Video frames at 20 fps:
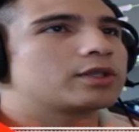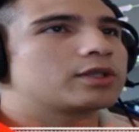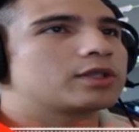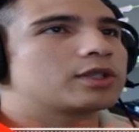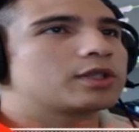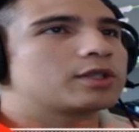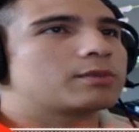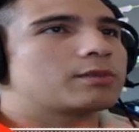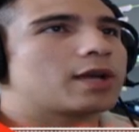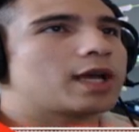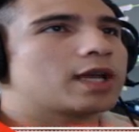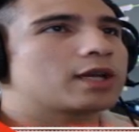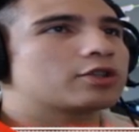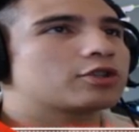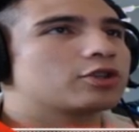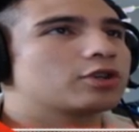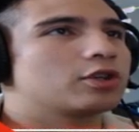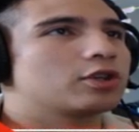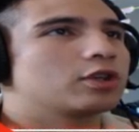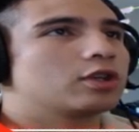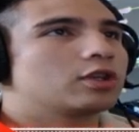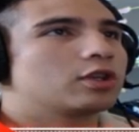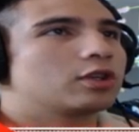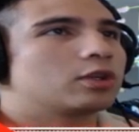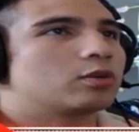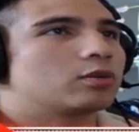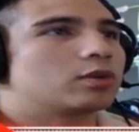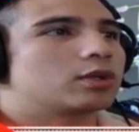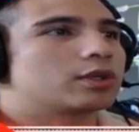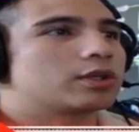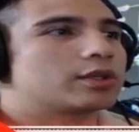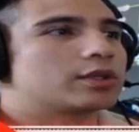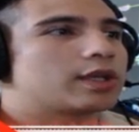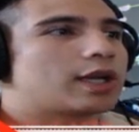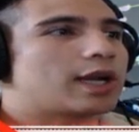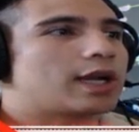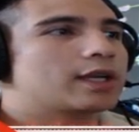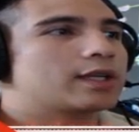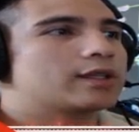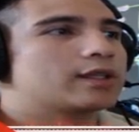in this match, was
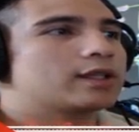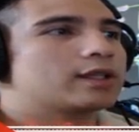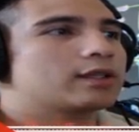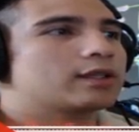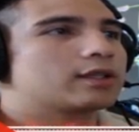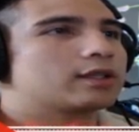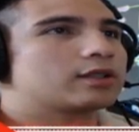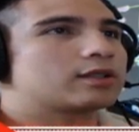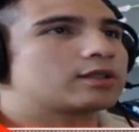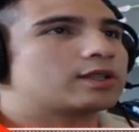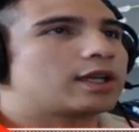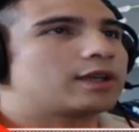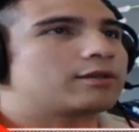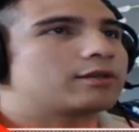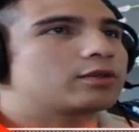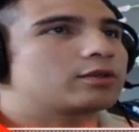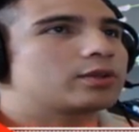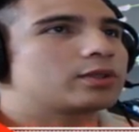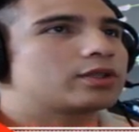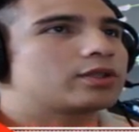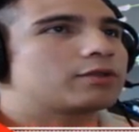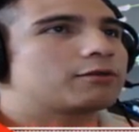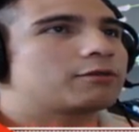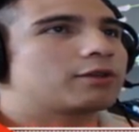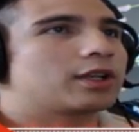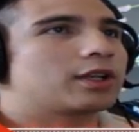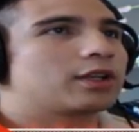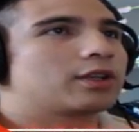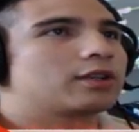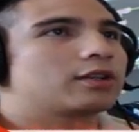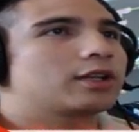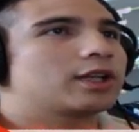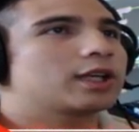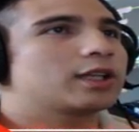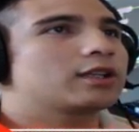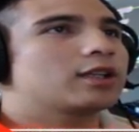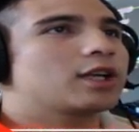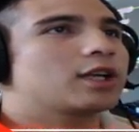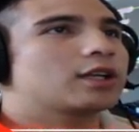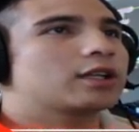as David was defending the leg
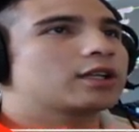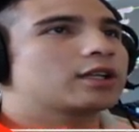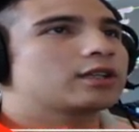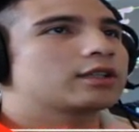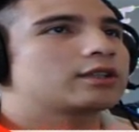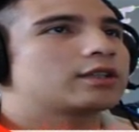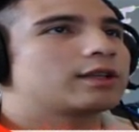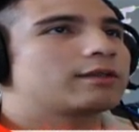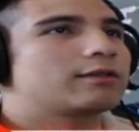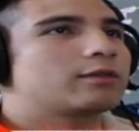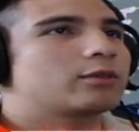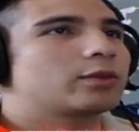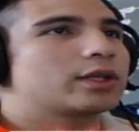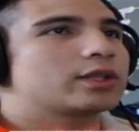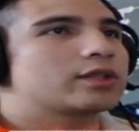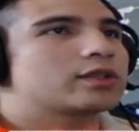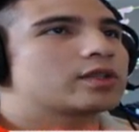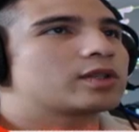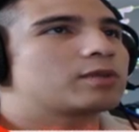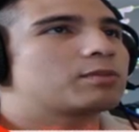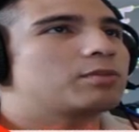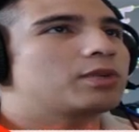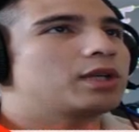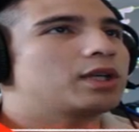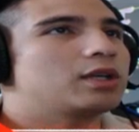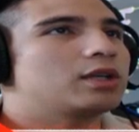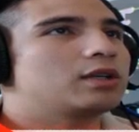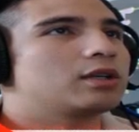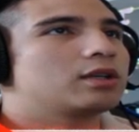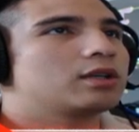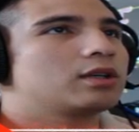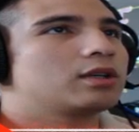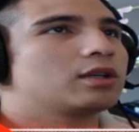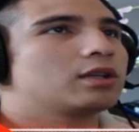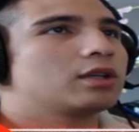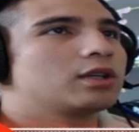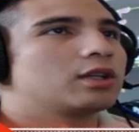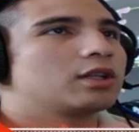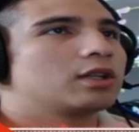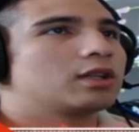lock, David went to spin.
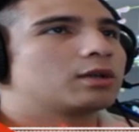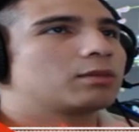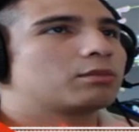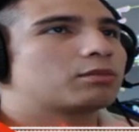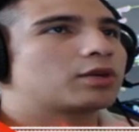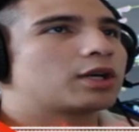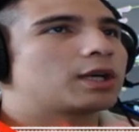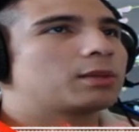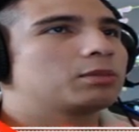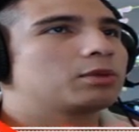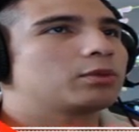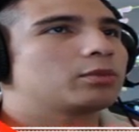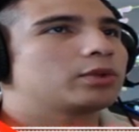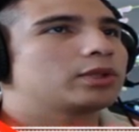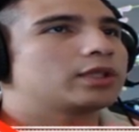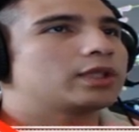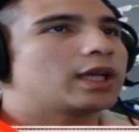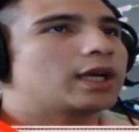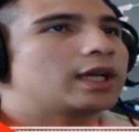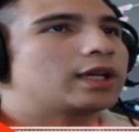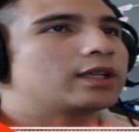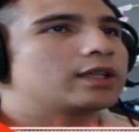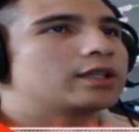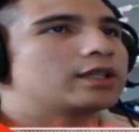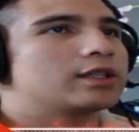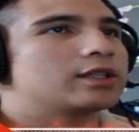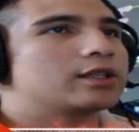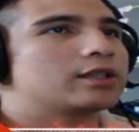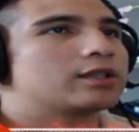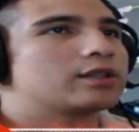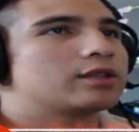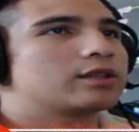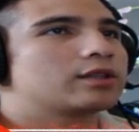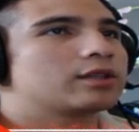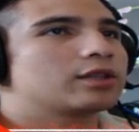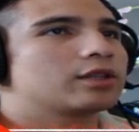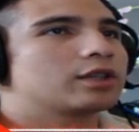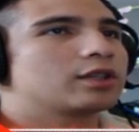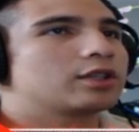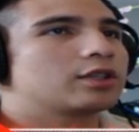Problem with that is
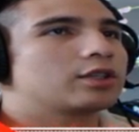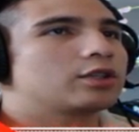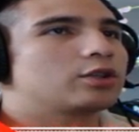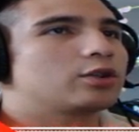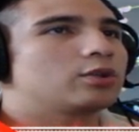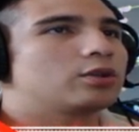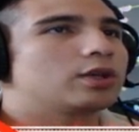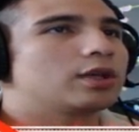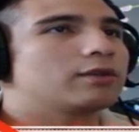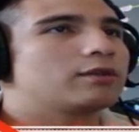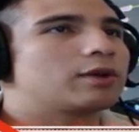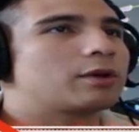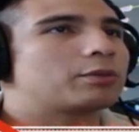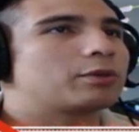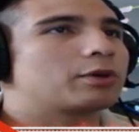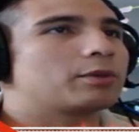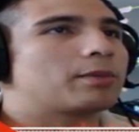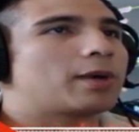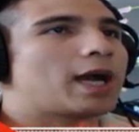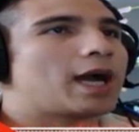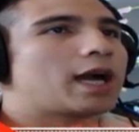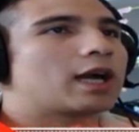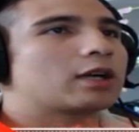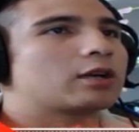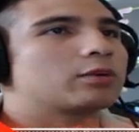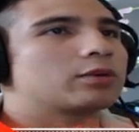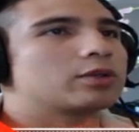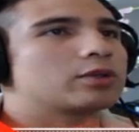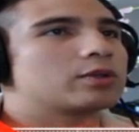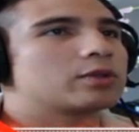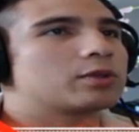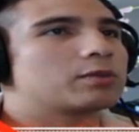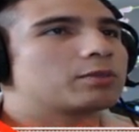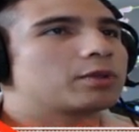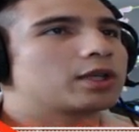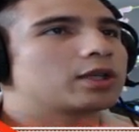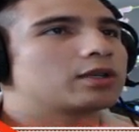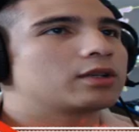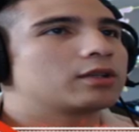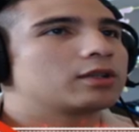you give up your back when you
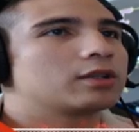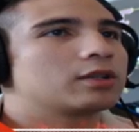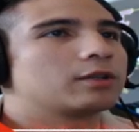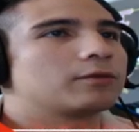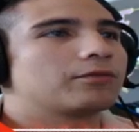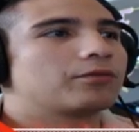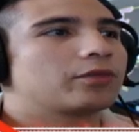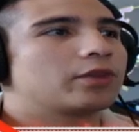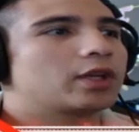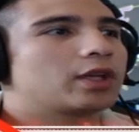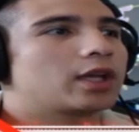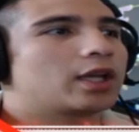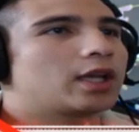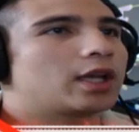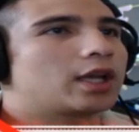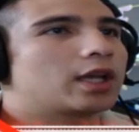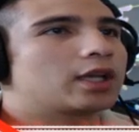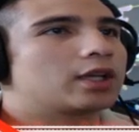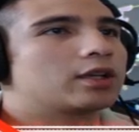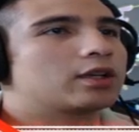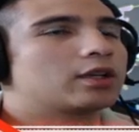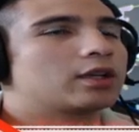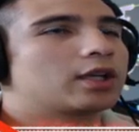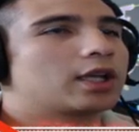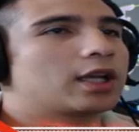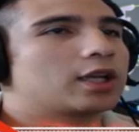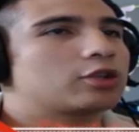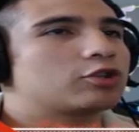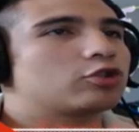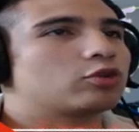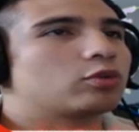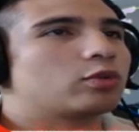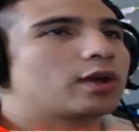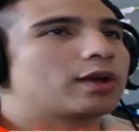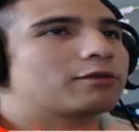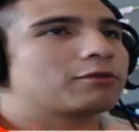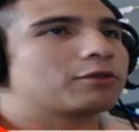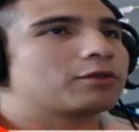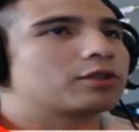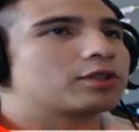spin. And Andrew
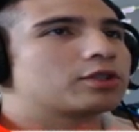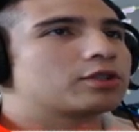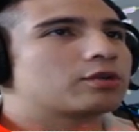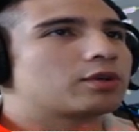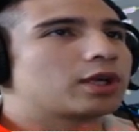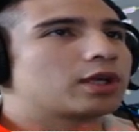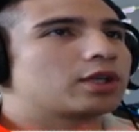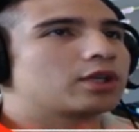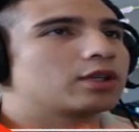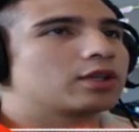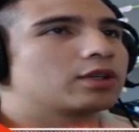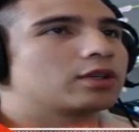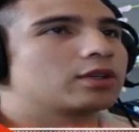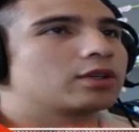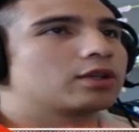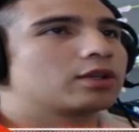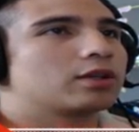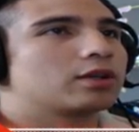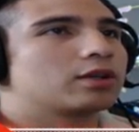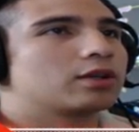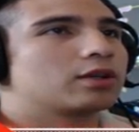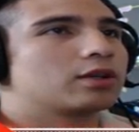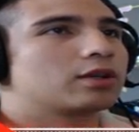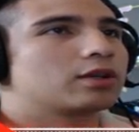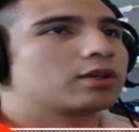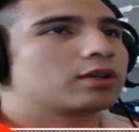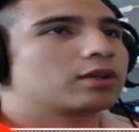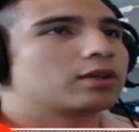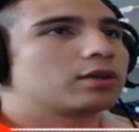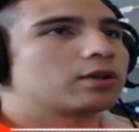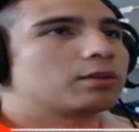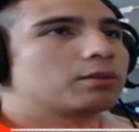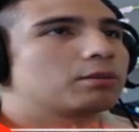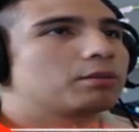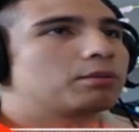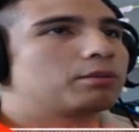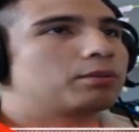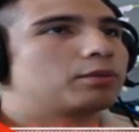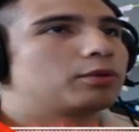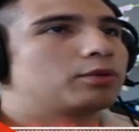went for this right here.
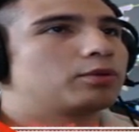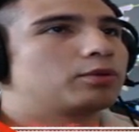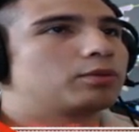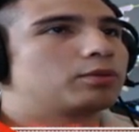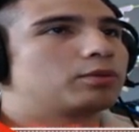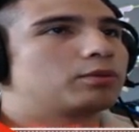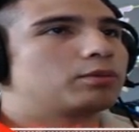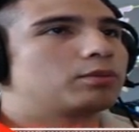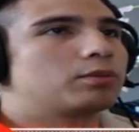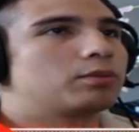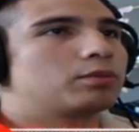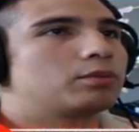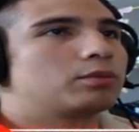Boom.